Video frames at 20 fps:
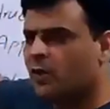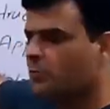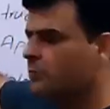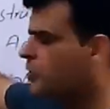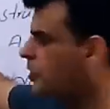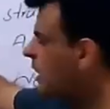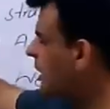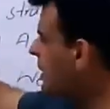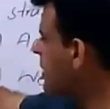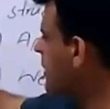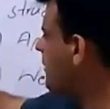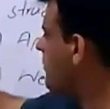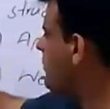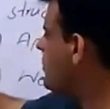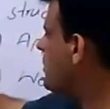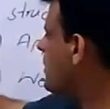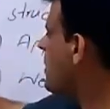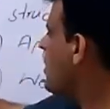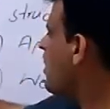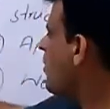
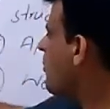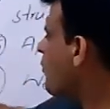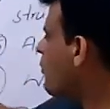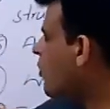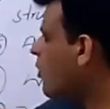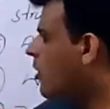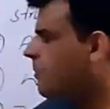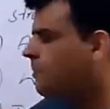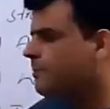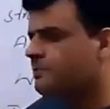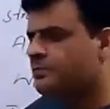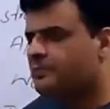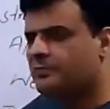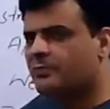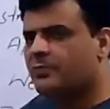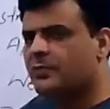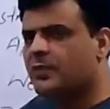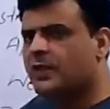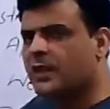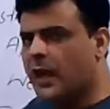objectives from
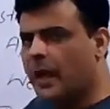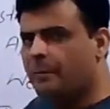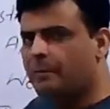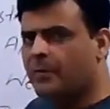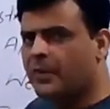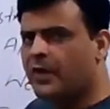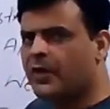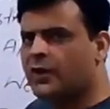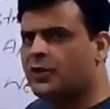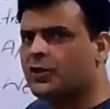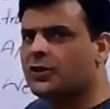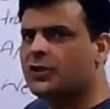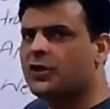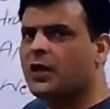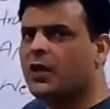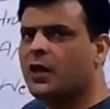Cambridge